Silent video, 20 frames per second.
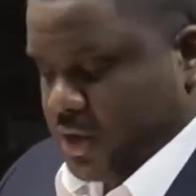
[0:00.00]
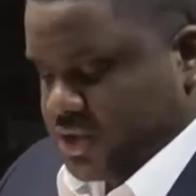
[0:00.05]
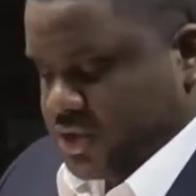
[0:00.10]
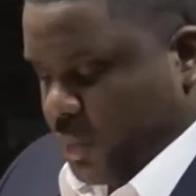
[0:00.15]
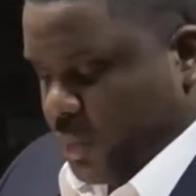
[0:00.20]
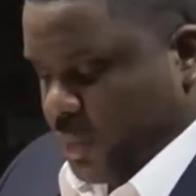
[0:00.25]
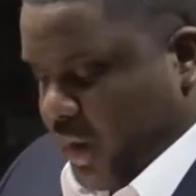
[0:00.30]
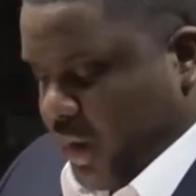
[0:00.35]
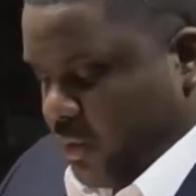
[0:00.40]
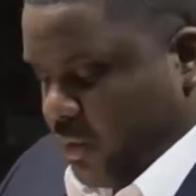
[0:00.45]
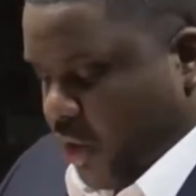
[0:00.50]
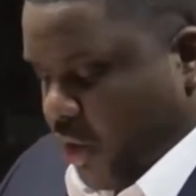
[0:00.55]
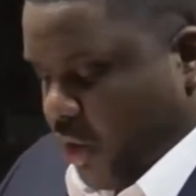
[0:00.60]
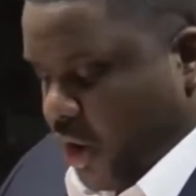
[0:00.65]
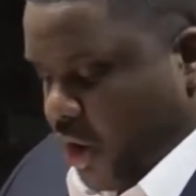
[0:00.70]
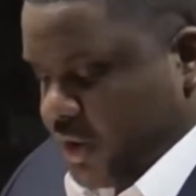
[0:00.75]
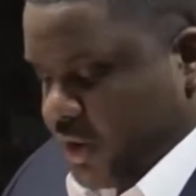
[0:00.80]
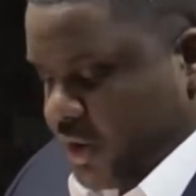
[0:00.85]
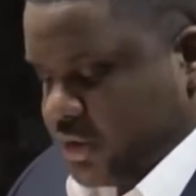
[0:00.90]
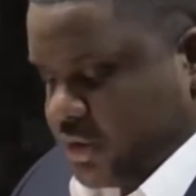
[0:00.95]
So what I will
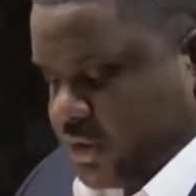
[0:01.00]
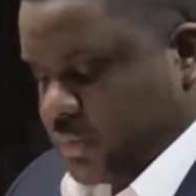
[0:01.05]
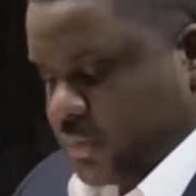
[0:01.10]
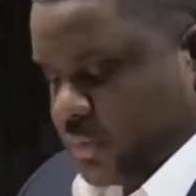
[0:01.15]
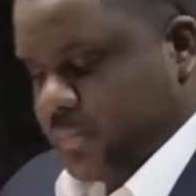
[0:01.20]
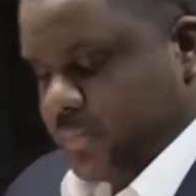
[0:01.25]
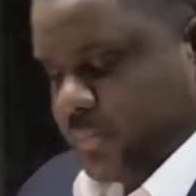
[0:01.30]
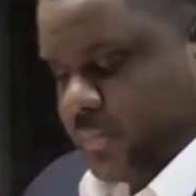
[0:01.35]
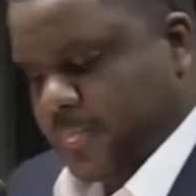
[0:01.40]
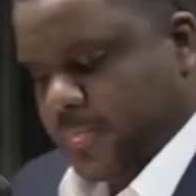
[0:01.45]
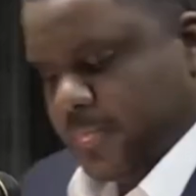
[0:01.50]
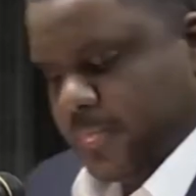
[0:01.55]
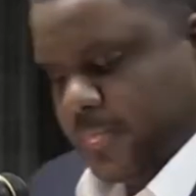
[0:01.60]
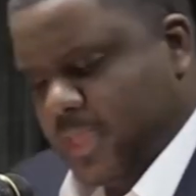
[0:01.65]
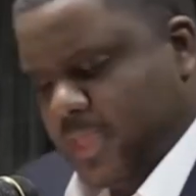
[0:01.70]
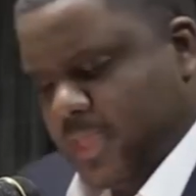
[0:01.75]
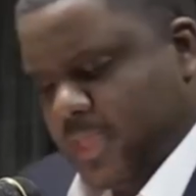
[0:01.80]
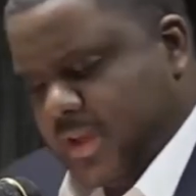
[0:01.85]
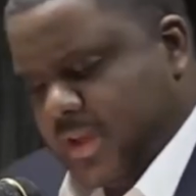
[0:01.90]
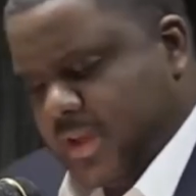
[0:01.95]
argue
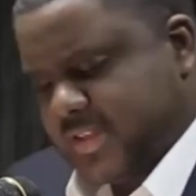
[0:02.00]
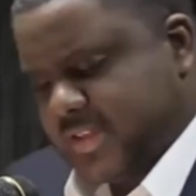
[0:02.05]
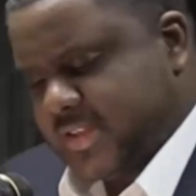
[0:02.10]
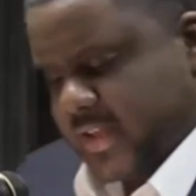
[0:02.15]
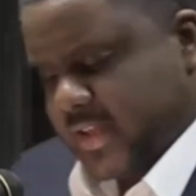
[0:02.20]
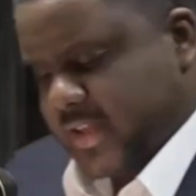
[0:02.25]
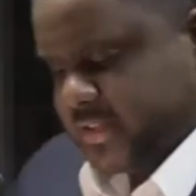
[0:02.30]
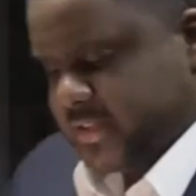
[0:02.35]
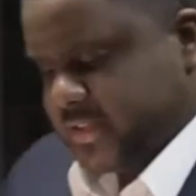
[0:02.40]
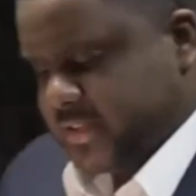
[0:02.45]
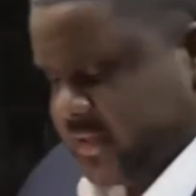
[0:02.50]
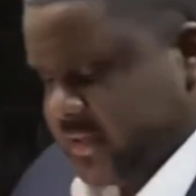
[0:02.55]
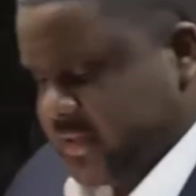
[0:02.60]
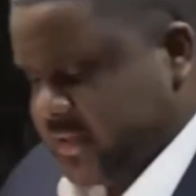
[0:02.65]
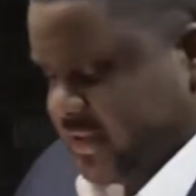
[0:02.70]
is that